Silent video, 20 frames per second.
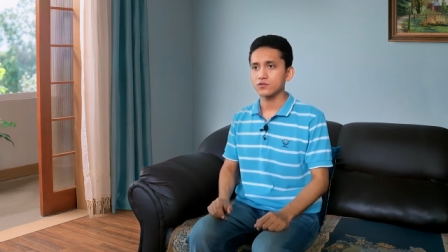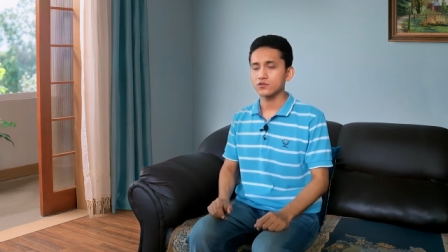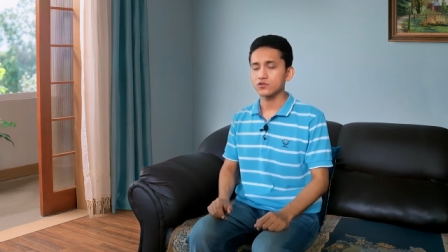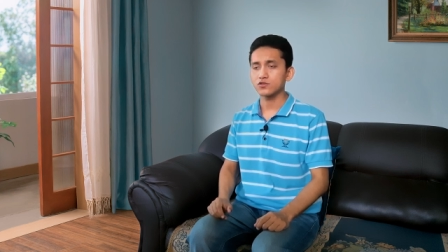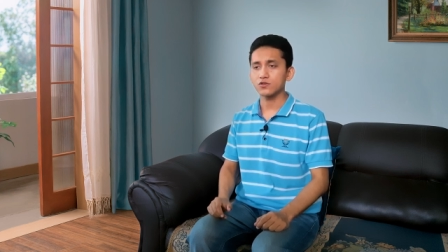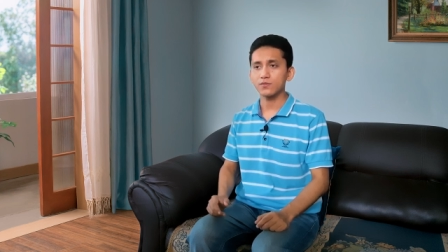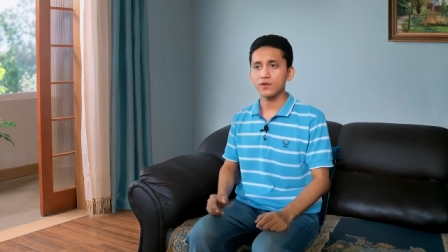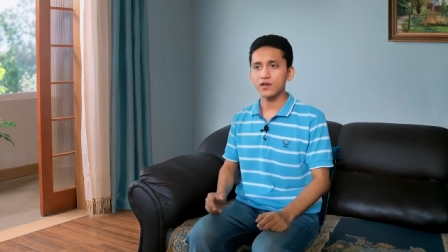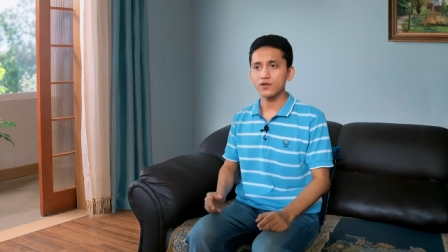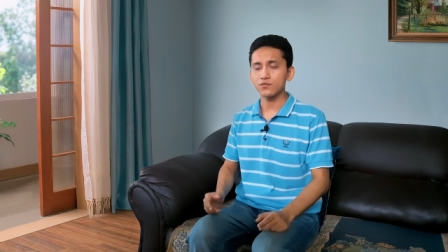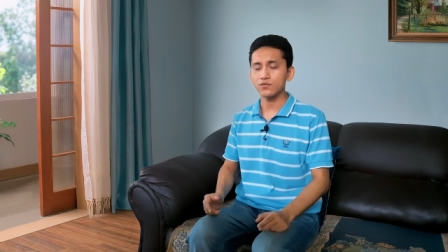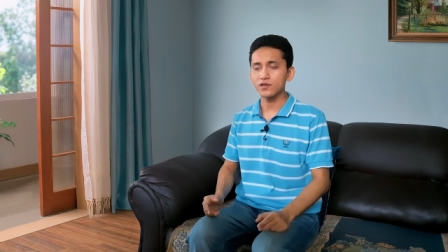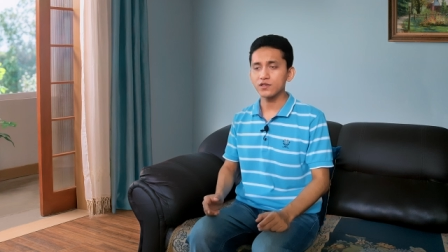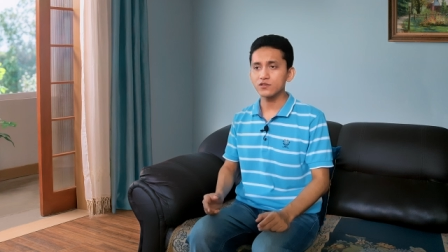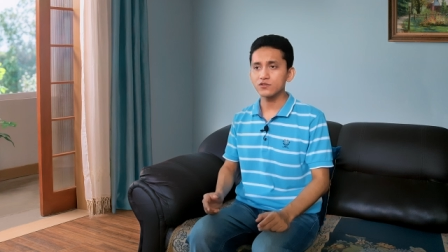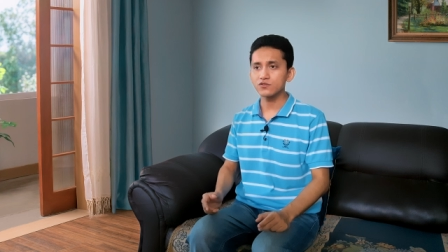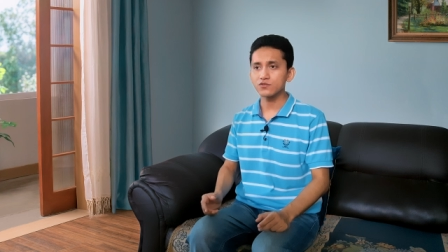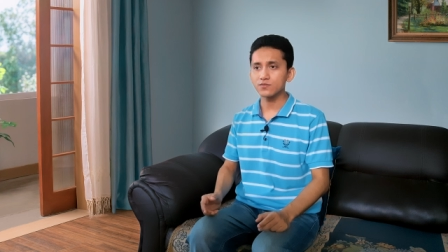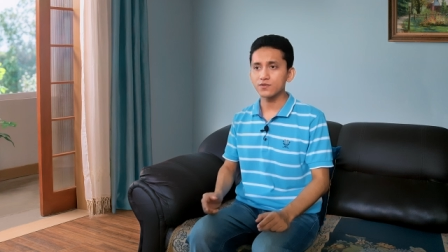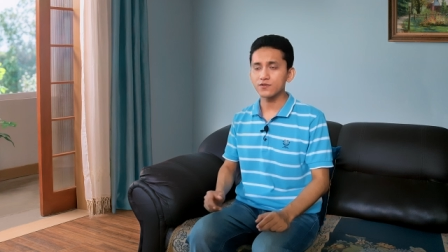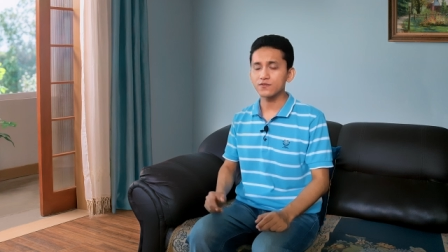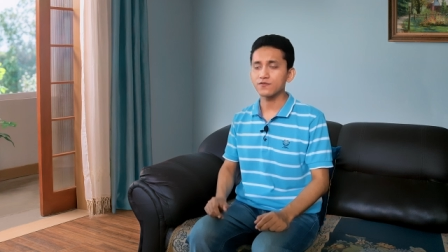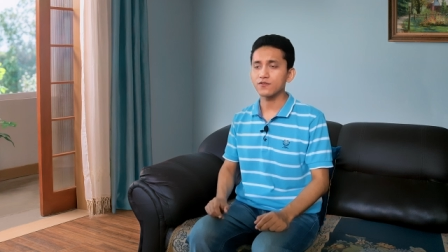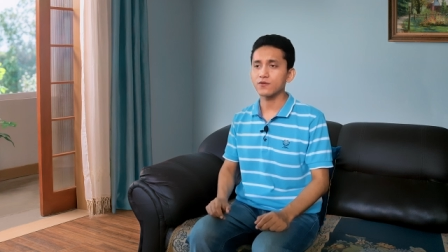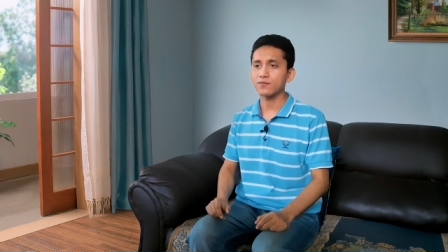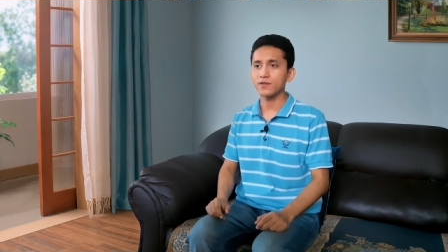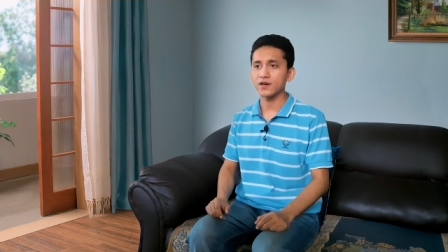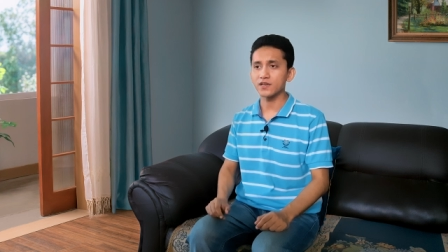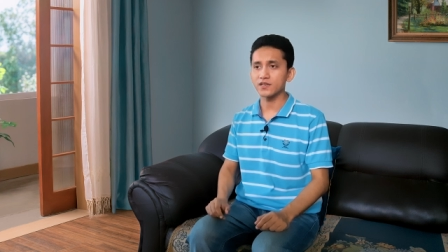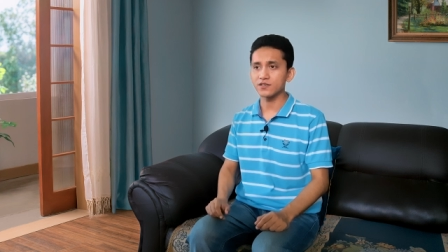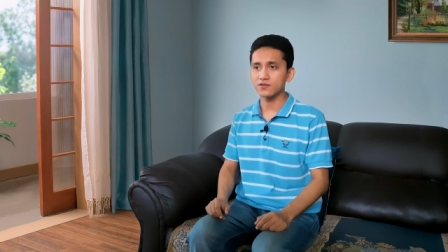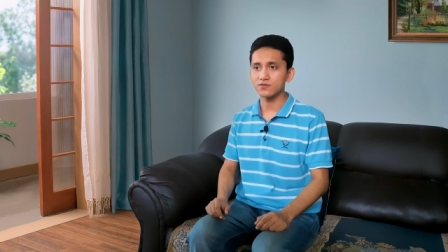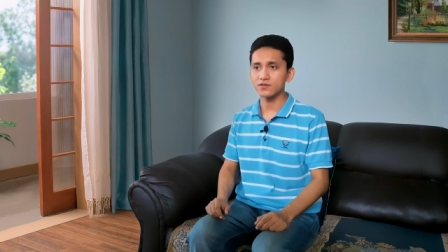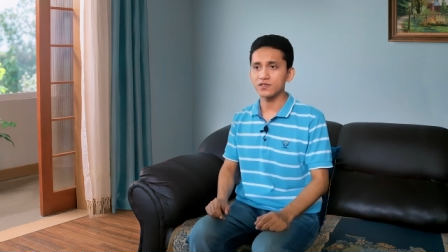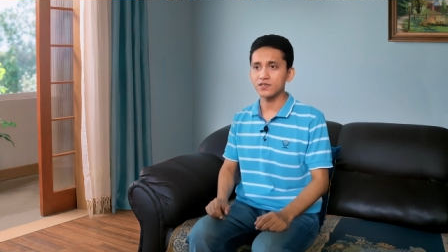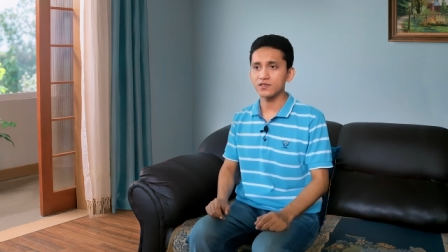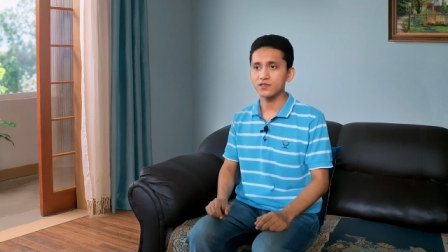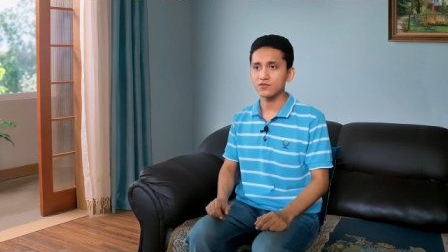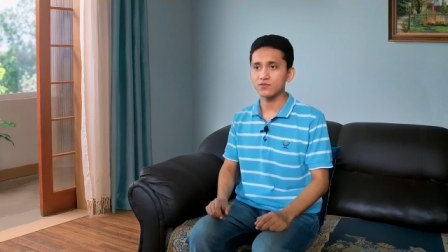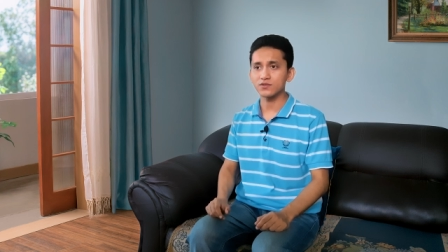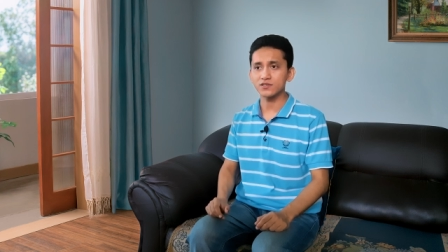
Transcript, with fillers: So my will to perform my duty